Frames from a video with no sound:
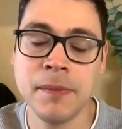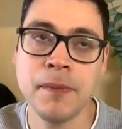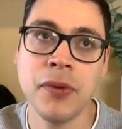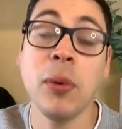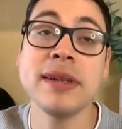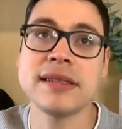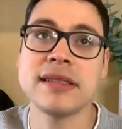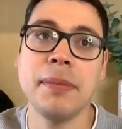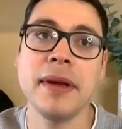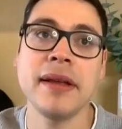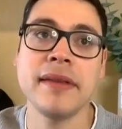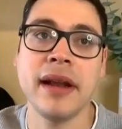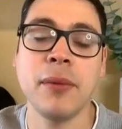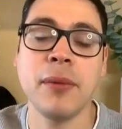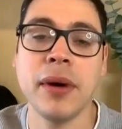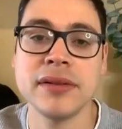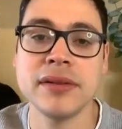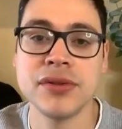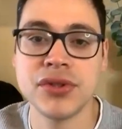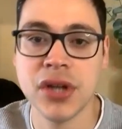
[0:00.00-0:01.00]
always a
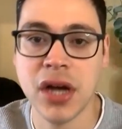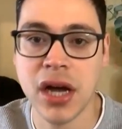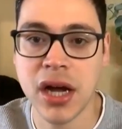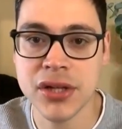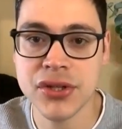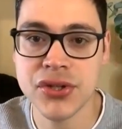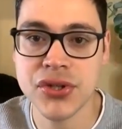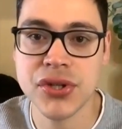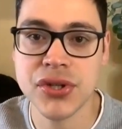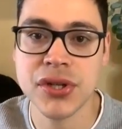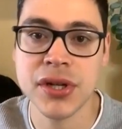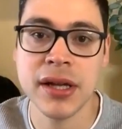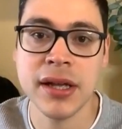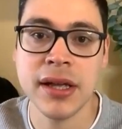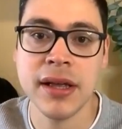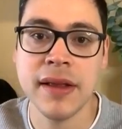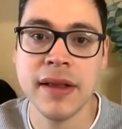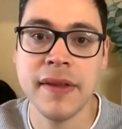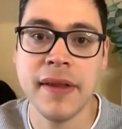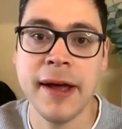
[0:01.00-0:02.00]
topic that I wanted to
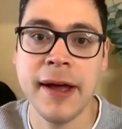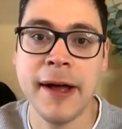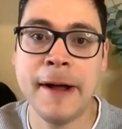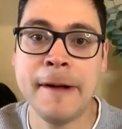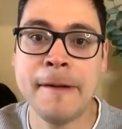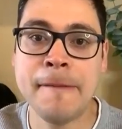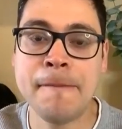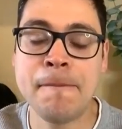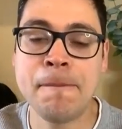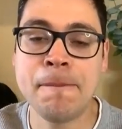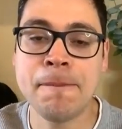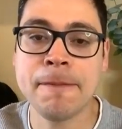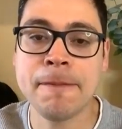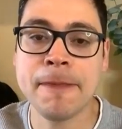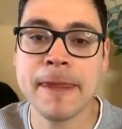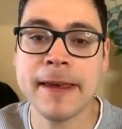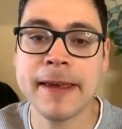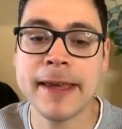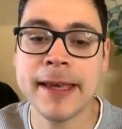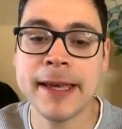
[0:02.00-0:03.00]
touch,
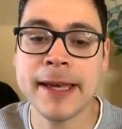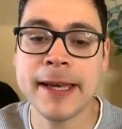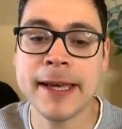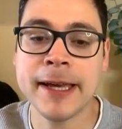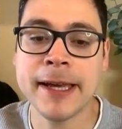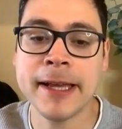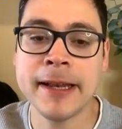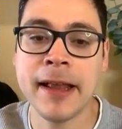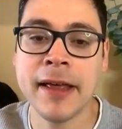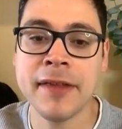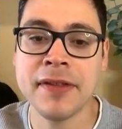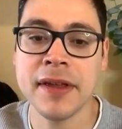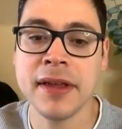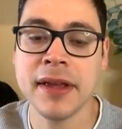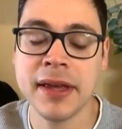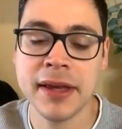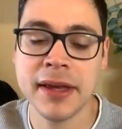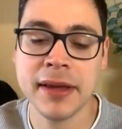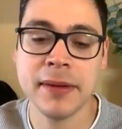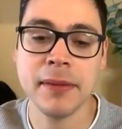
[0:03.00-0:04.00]
um, and I
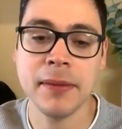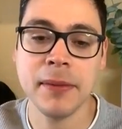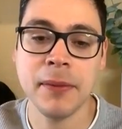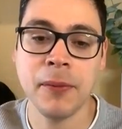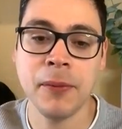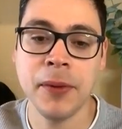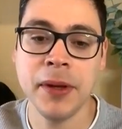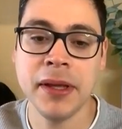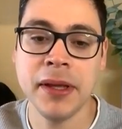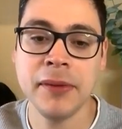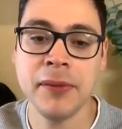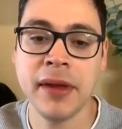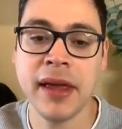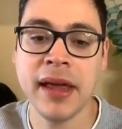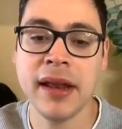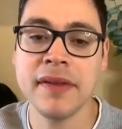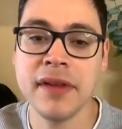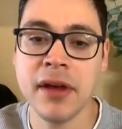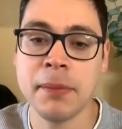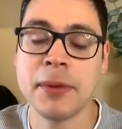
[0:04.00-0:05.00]
think we
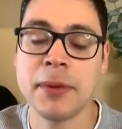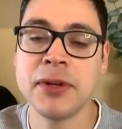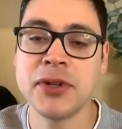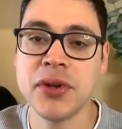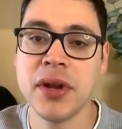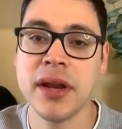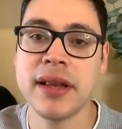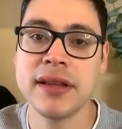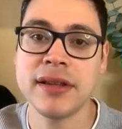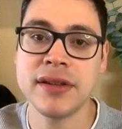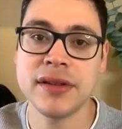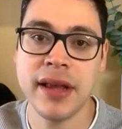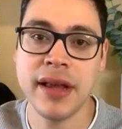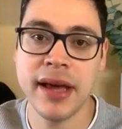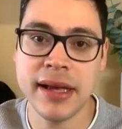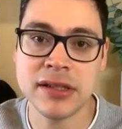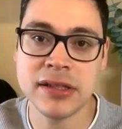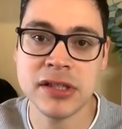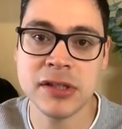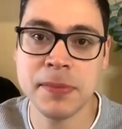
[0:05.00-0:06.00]
getting the opportunity
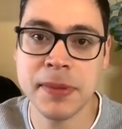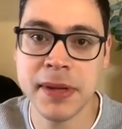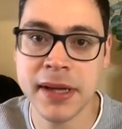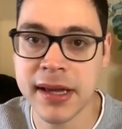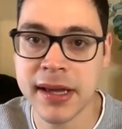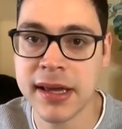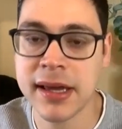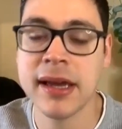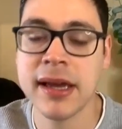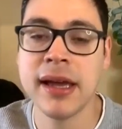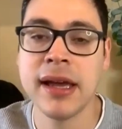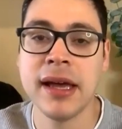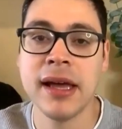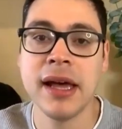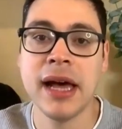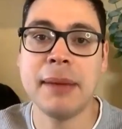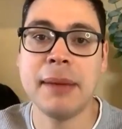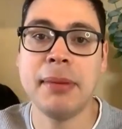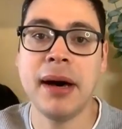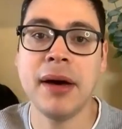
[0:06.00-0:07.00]
today to speak
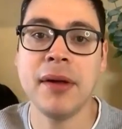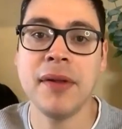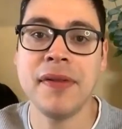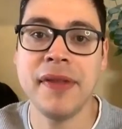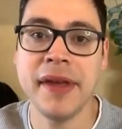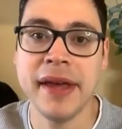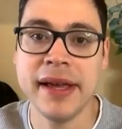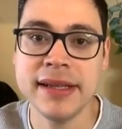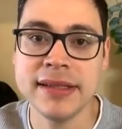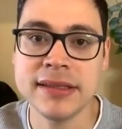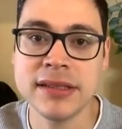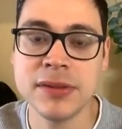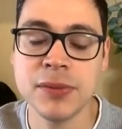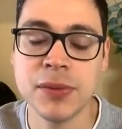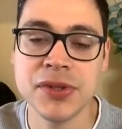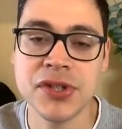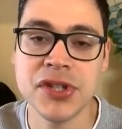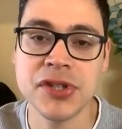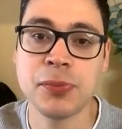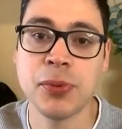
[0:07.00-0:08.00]
about this,
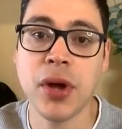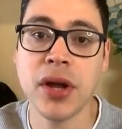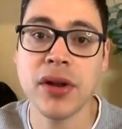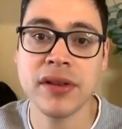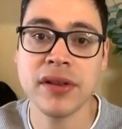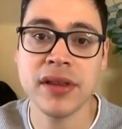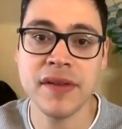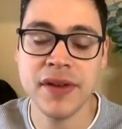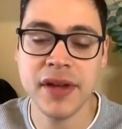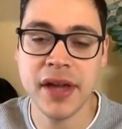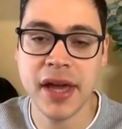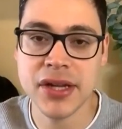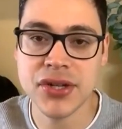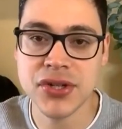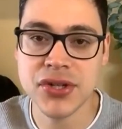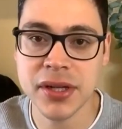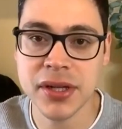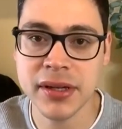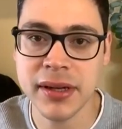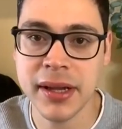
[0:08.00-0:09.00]
which is product
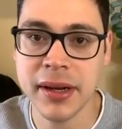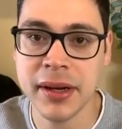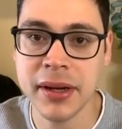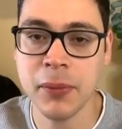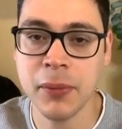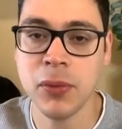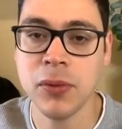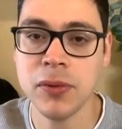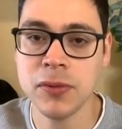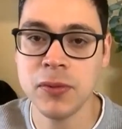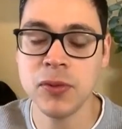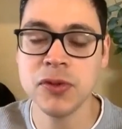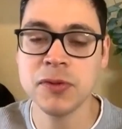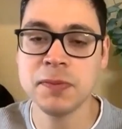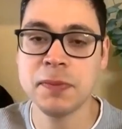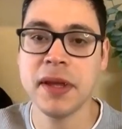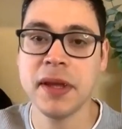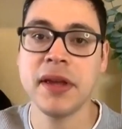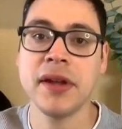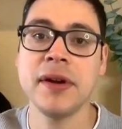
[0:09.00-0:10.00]
deviation. And we'll, we'll
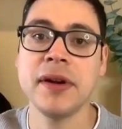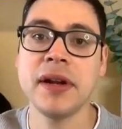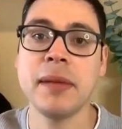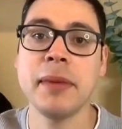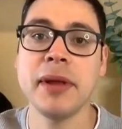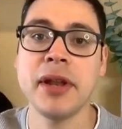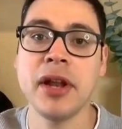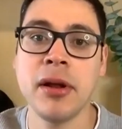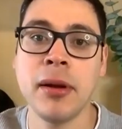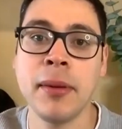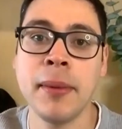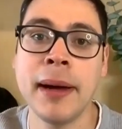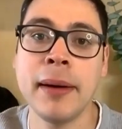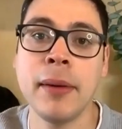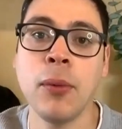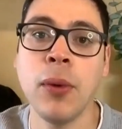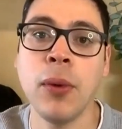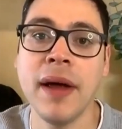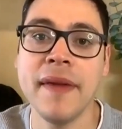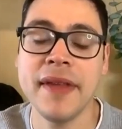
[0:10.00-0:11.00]
speak here in a minute
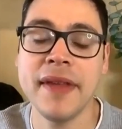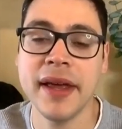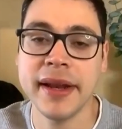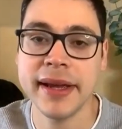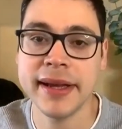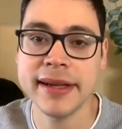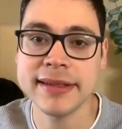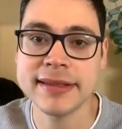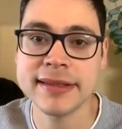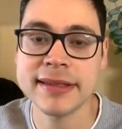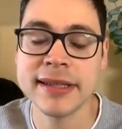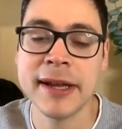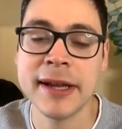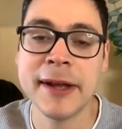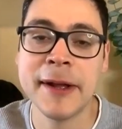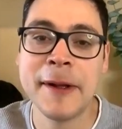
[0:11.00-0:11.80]
about what that is.